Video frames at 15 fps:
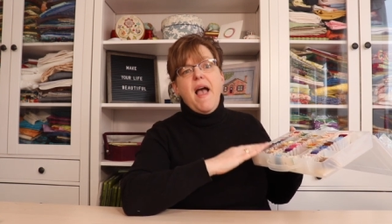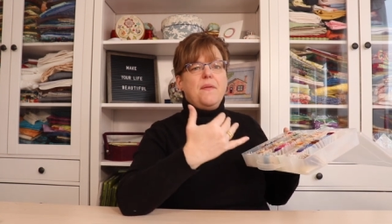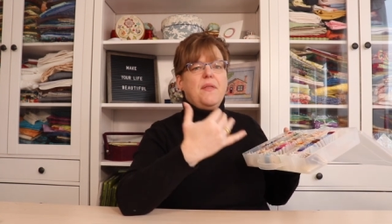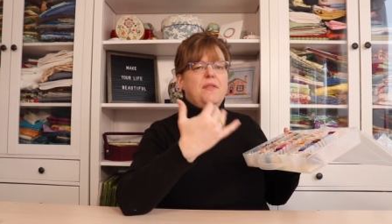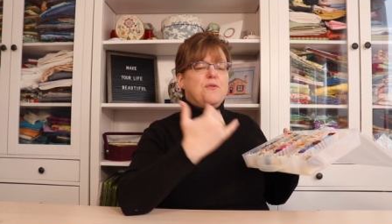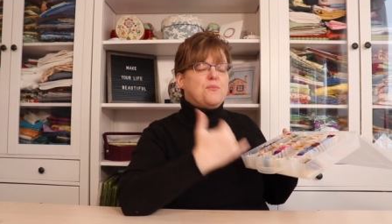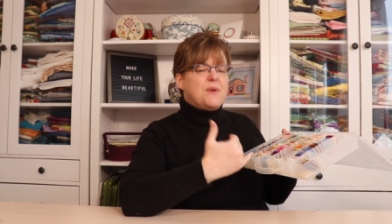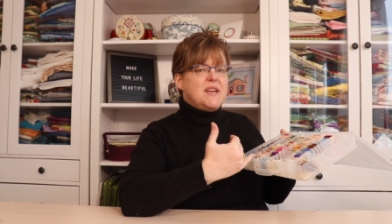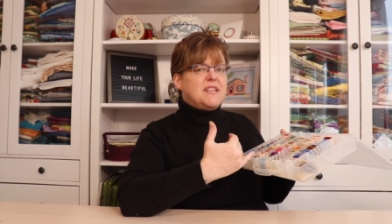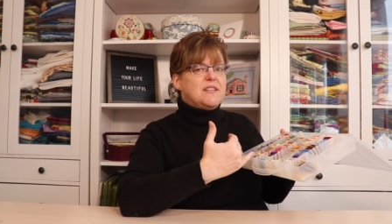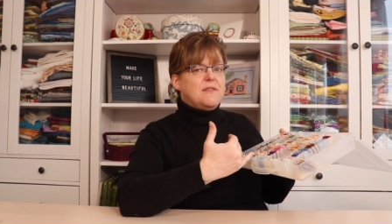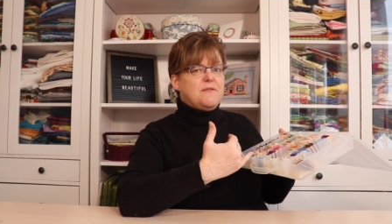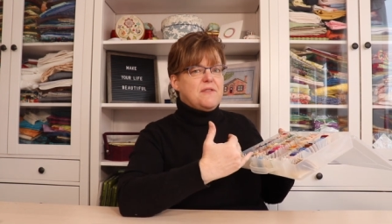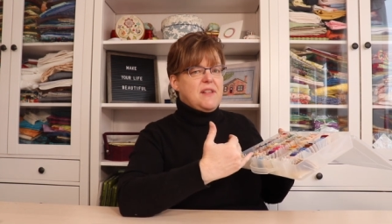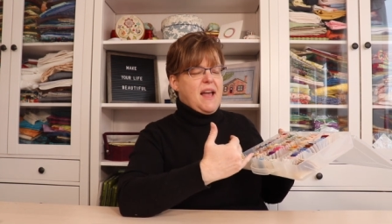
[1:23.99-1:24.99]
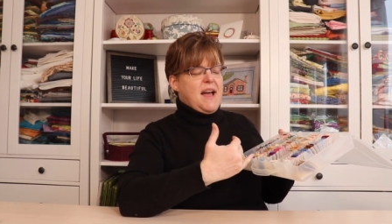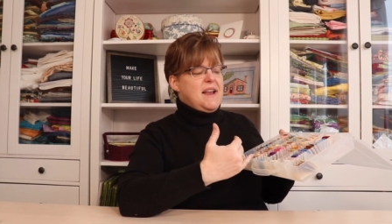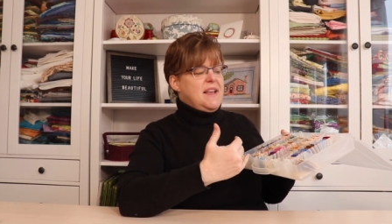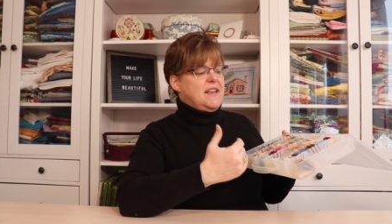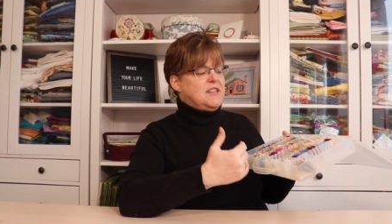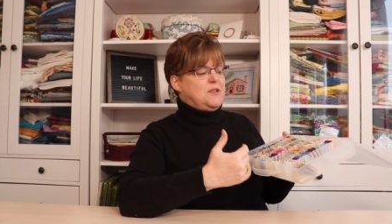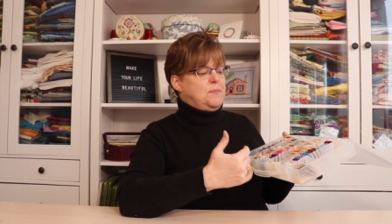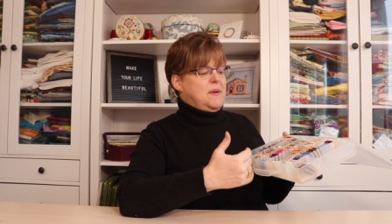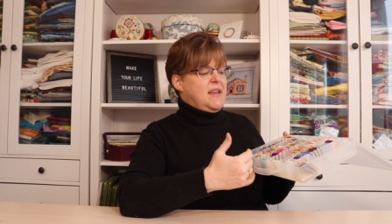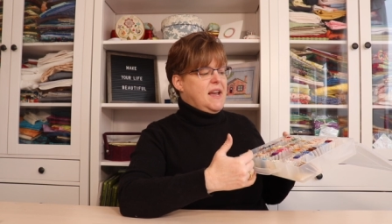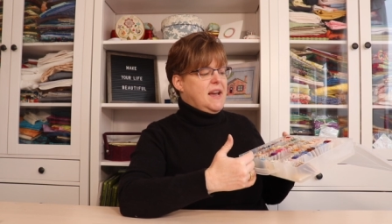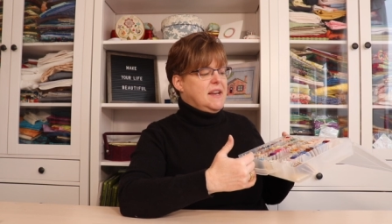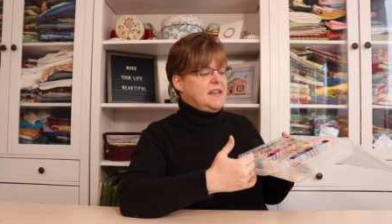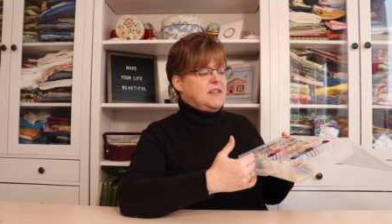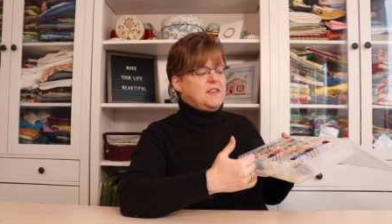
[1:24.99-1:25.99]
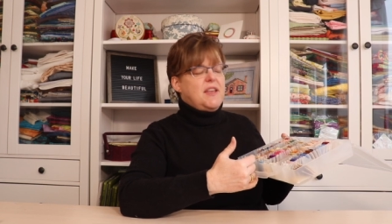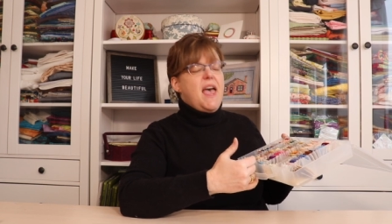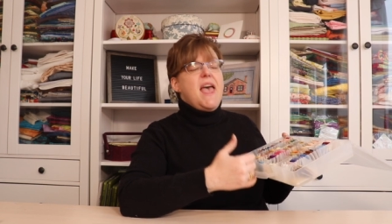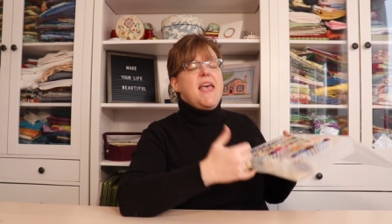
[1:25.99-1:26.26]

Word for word: And the reason for that is because